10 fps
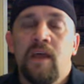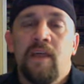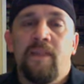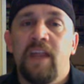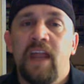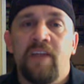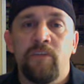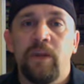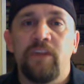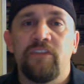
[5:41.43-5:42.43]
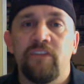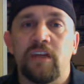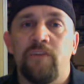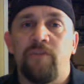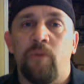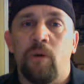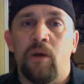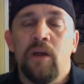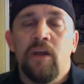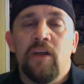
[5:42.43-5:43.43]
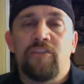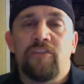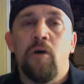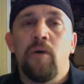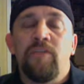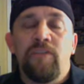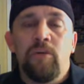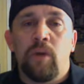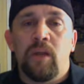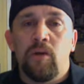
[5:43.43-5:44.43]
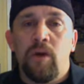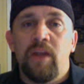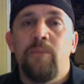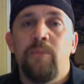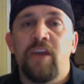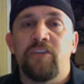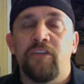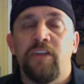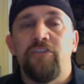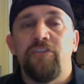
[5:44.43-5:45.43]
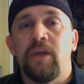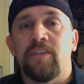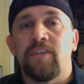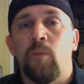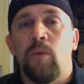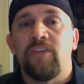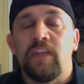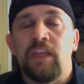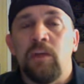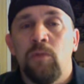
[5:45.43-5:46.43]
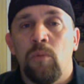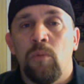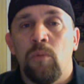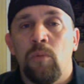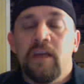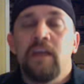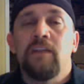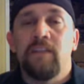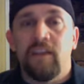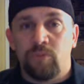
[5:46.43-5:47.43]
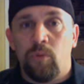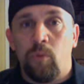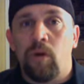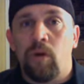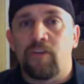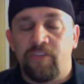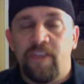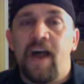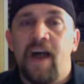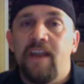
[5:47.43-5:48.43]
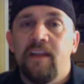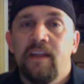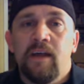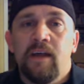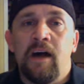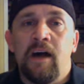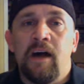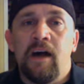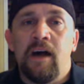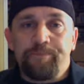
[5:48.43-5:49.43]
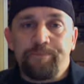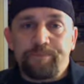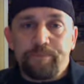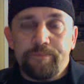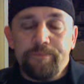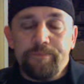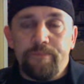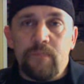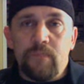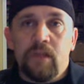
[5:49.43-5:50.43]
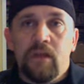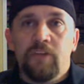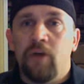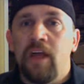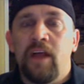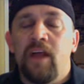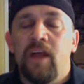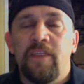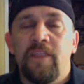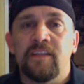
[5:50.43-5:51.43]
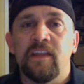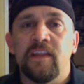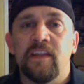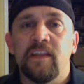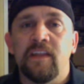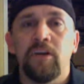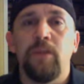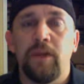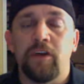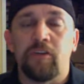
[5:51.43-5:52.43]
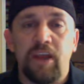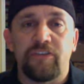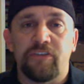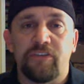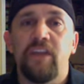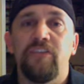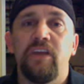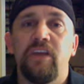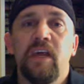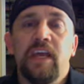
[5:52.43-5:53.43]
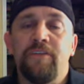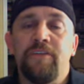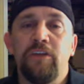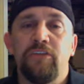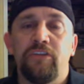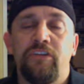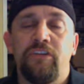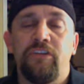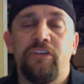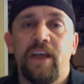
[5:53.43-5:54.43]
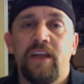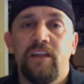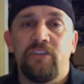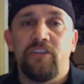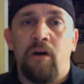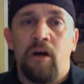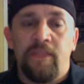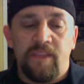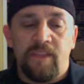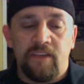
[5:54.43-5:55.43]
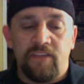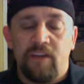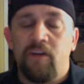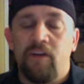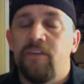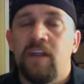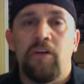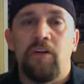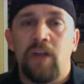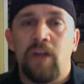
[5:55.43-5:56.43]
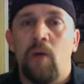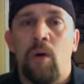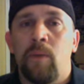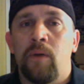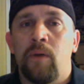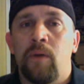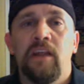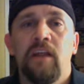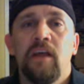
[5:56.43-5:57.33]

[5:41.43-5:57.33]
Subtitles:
that everybody's looking for. So if you want to go ahead and make sure that you get the ones that you want, this will work for that. So I think that it's still going to be a great strategy if you use it to your advantage on things that are not Walmart related